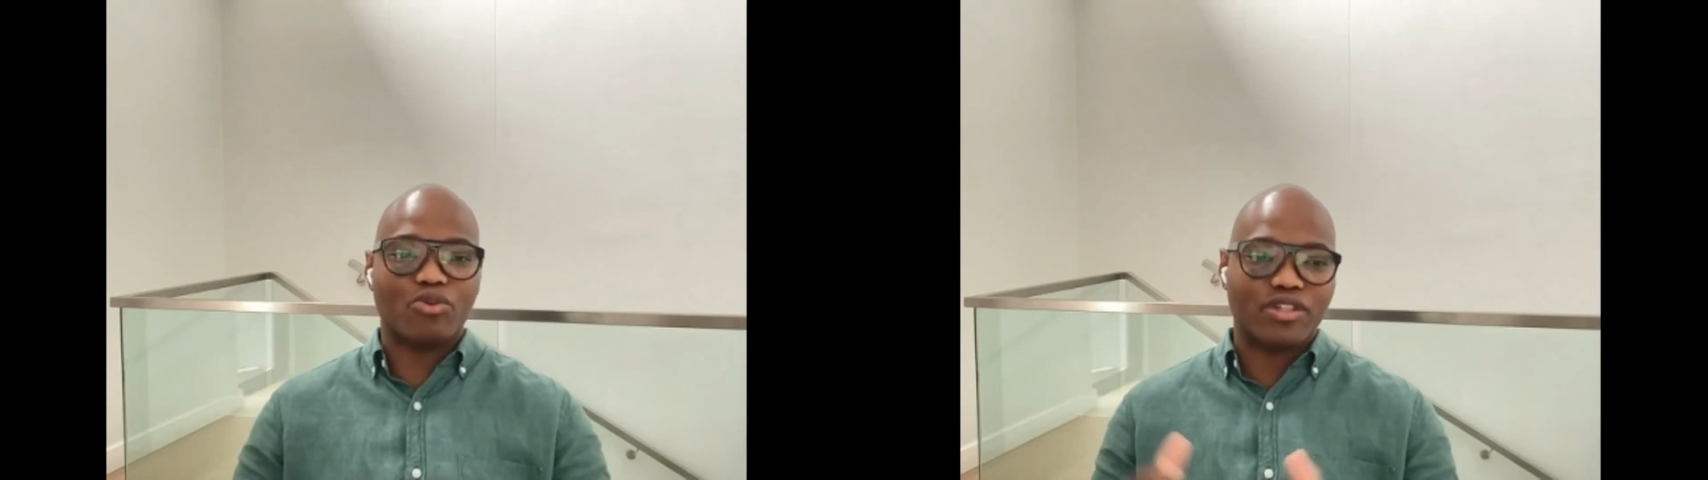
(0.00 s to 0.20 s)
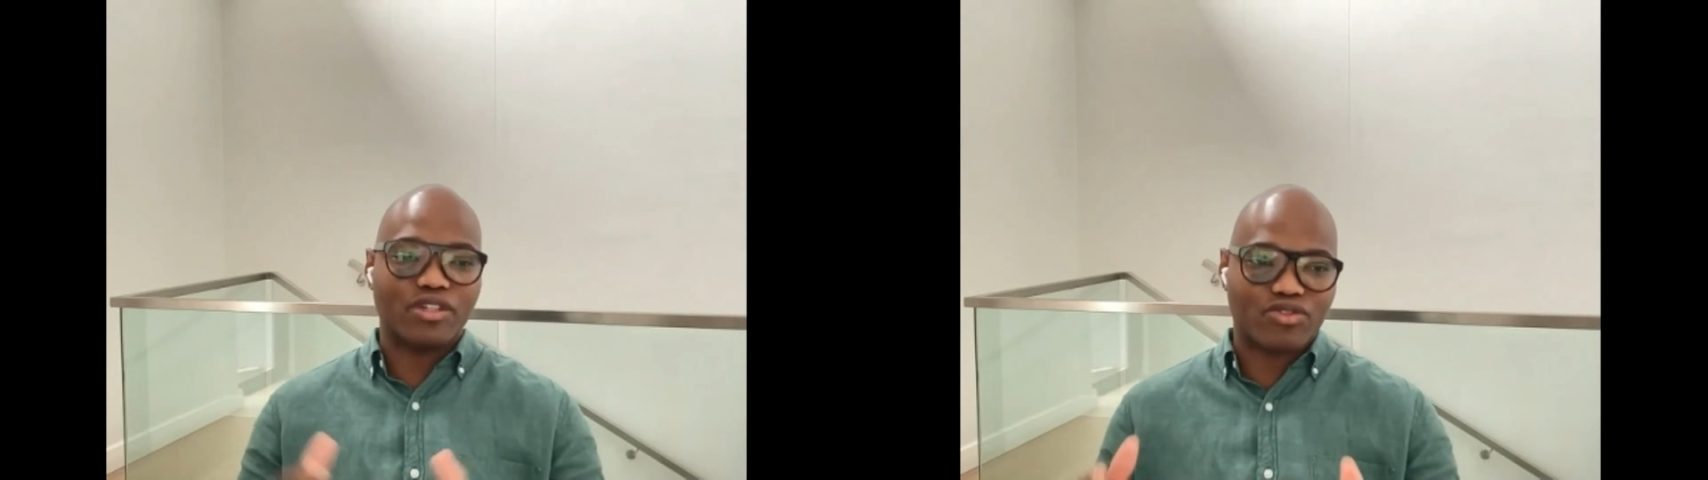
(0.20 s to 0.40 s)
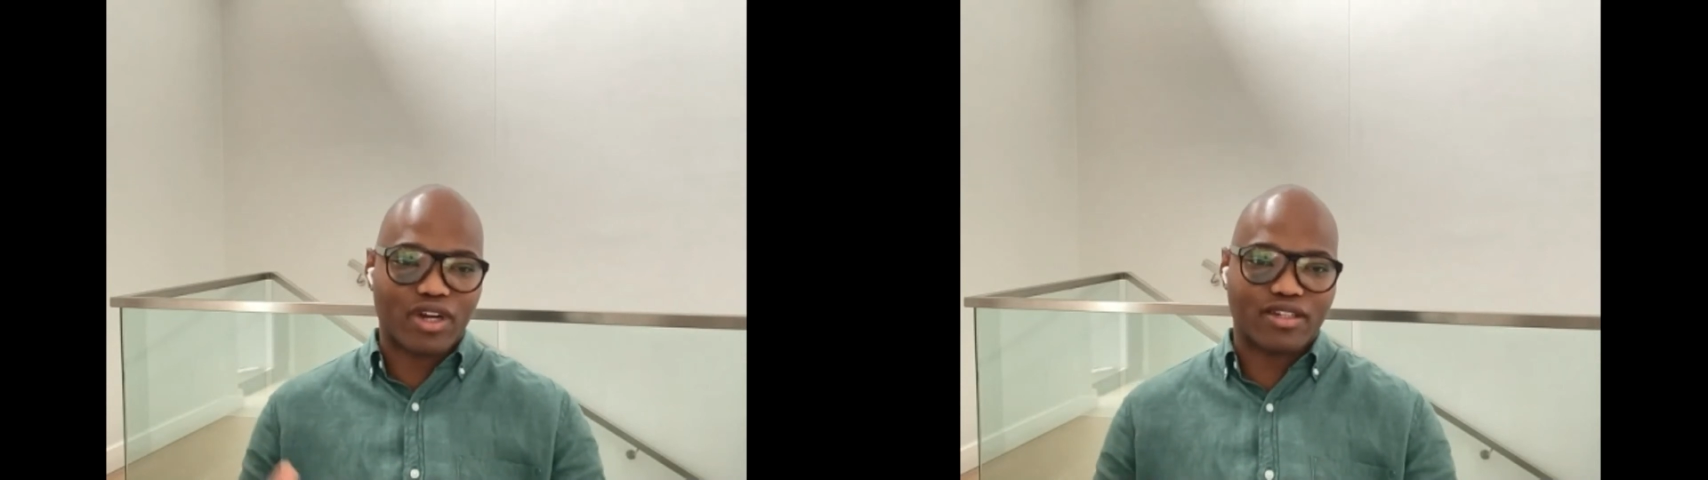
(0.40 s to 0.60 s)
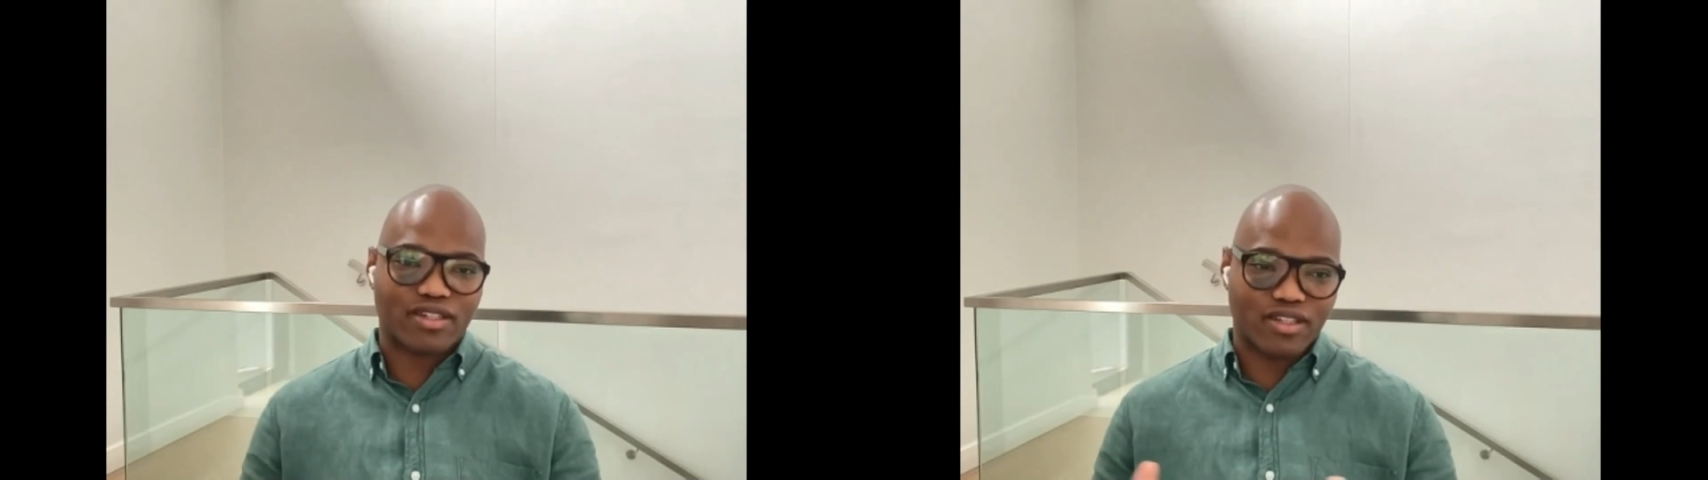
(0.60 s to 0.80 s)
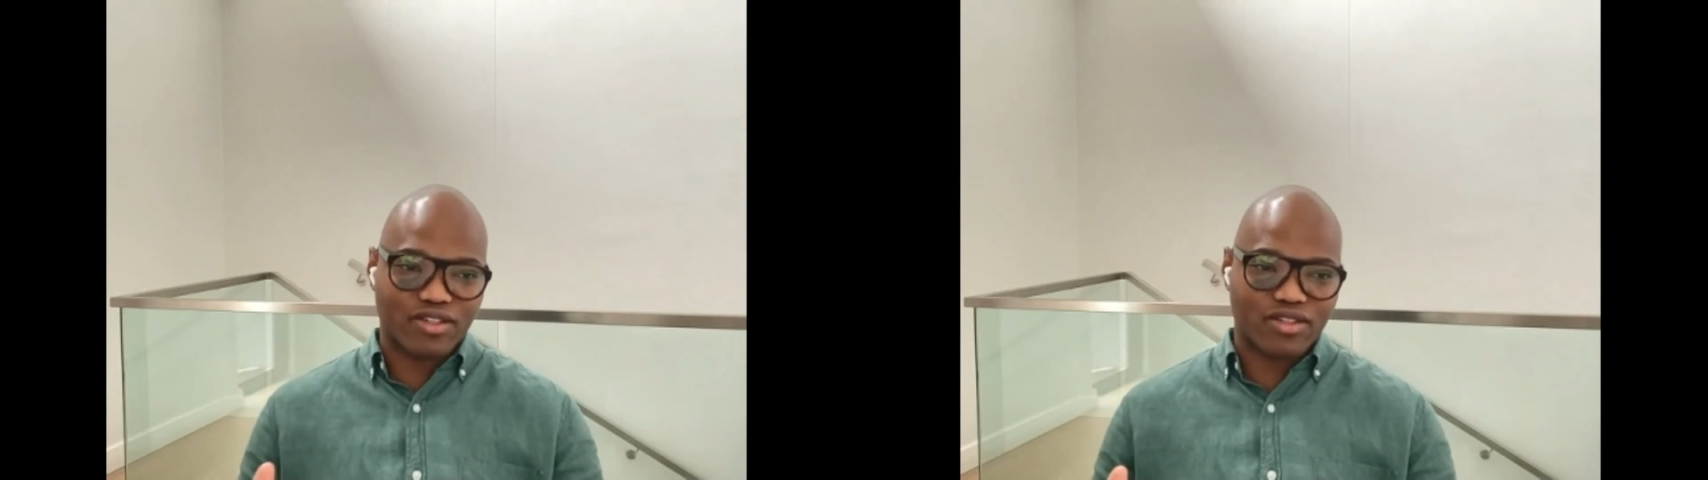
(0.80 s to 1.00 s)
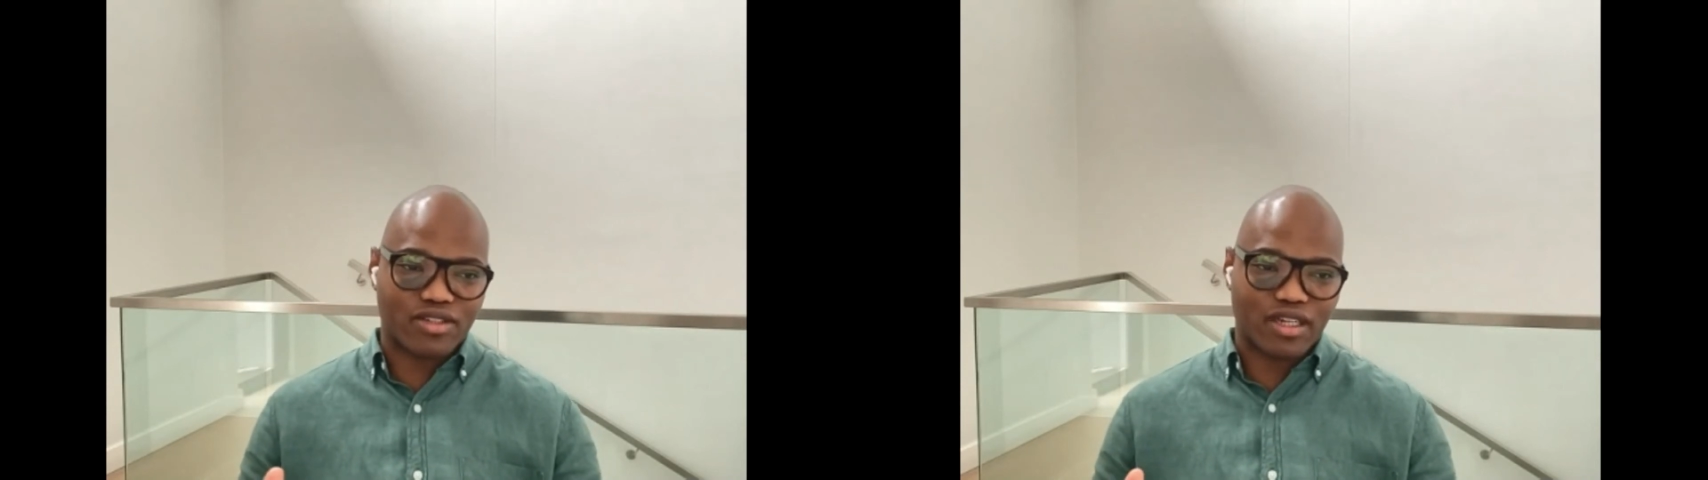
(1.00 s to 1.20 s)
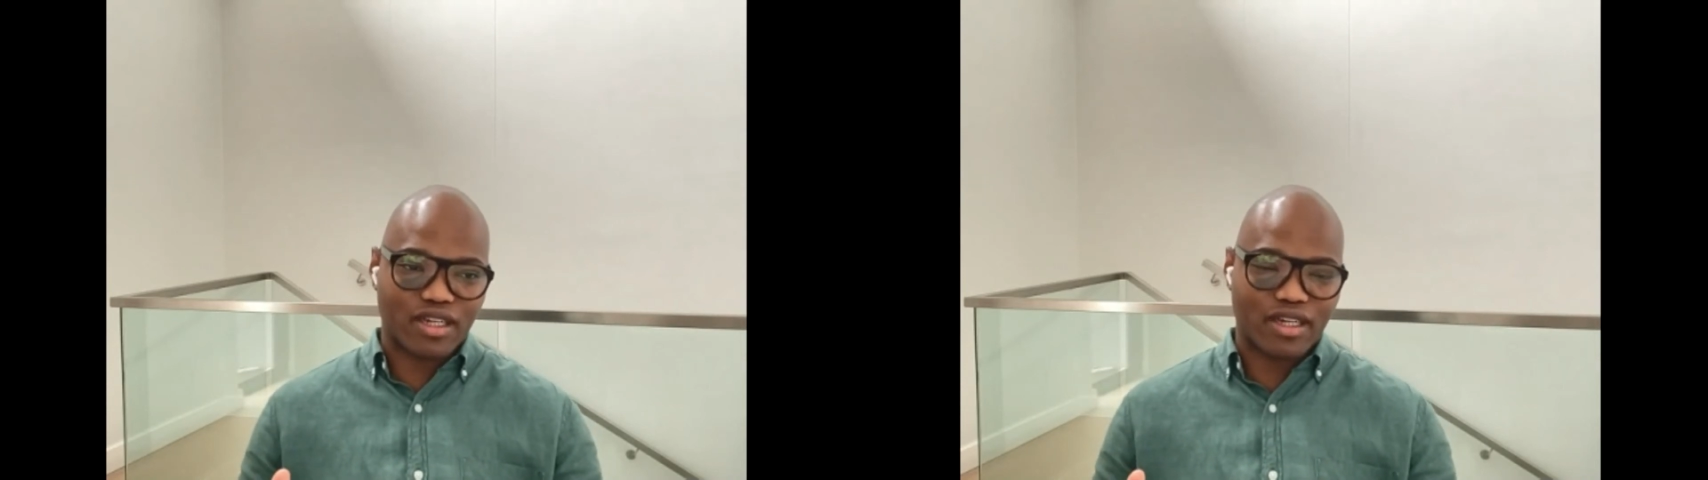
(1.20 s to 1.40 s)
we structure this,